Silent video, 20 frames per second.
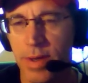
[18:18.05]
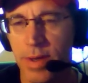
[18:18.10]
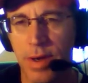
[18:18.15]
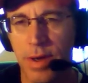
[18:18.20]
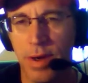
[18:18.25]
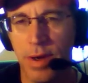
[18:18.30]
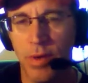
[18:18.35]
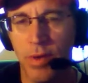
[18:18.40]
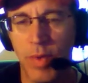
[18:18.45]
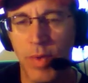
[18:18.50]

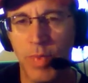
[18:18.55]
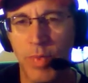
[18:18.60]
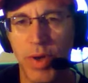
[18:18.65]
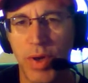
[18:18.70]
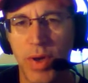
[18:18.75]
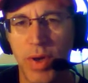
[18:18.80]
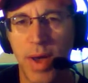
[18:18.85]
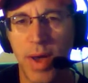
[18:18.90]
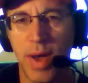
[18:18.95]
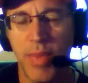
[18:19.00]
You know, we
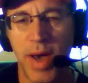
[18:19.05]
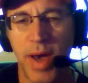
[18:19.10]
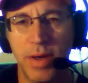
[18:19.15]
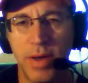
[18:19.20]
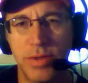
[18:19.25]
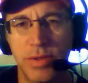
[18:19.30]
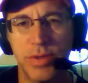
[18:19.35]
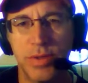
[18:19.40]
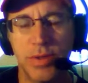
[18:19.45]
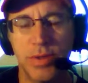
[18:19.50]
put on
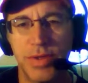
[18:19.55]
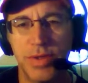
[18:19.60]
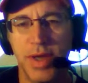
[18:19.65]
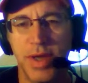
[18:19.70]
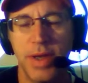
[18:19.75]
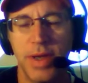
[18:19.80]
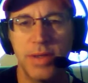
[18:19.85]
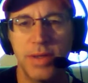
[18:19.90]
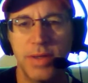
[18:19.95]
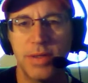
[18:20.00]
pedestals
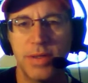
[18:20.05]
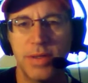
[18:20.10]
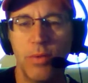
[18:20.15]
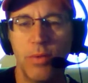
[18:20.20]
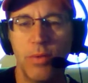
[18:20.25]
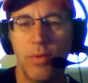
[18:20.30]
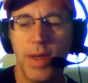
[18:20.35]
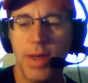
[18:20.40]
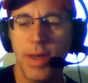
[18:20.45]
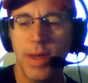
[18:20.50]
things that
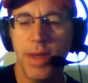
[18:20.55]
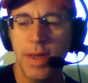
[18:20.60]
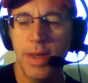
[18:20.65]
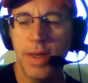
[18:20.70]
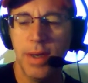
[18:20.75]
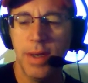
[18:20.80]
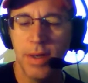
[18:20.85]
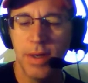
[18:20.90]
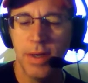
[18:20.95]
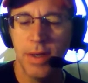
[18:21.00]
we
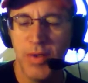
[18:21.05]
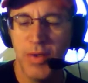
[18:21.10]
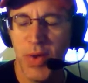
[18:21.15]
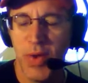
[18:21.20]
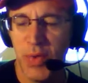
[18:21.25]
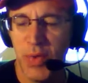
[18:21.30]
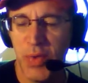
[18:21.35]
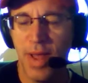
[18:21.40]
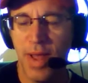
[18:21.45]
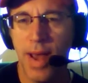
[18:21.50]

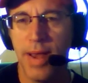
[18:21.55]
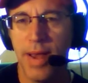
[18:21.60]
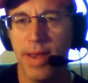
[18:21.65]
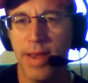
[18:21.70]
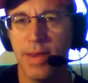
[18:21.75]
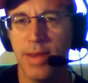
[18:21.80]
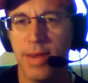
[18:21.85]
don't like,